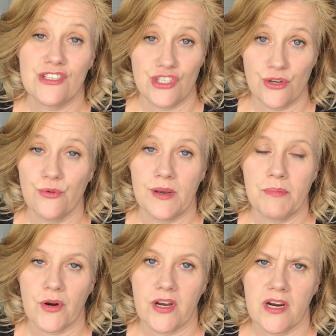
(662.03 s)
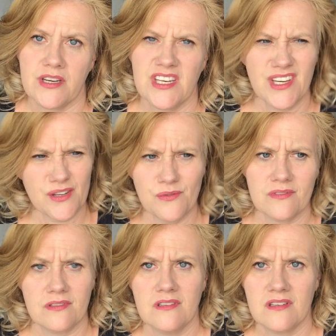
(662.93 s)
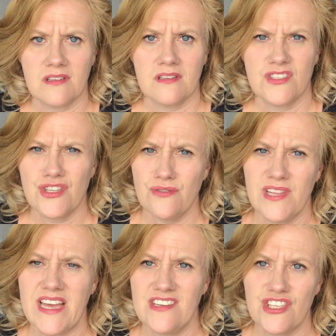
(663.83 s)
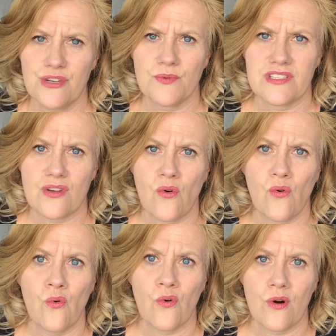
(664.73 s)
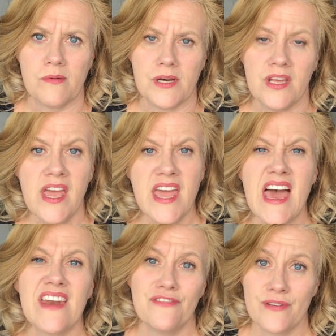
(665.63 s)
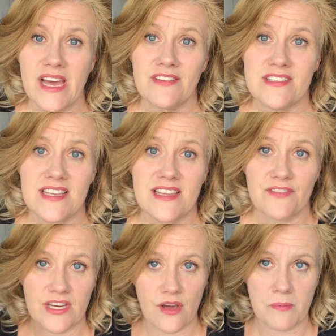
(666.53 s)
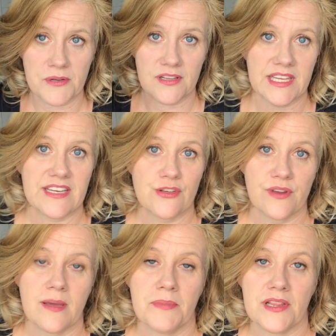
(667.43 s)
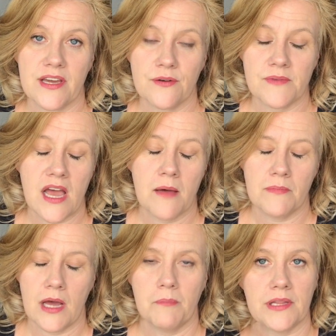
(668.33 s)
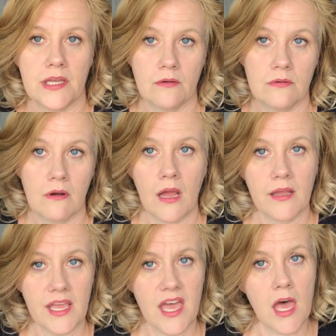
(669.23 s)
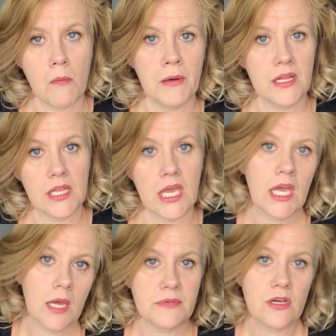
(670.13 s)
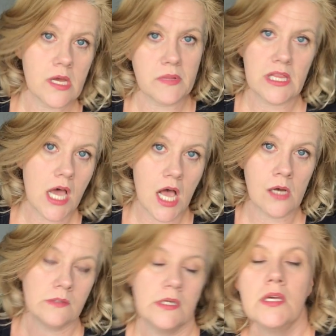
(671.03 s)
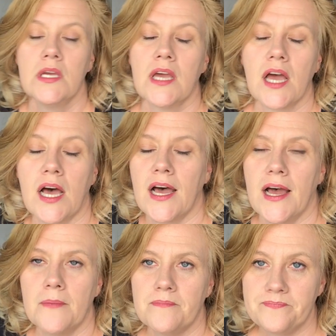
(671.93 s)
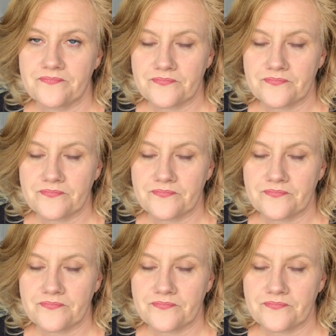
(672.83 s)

June report card. You know, June last year was horrible. And if you haven't seen that video, I'll put a link to it up below, up, up below. Yeah, I'll put a link up to it below. Um,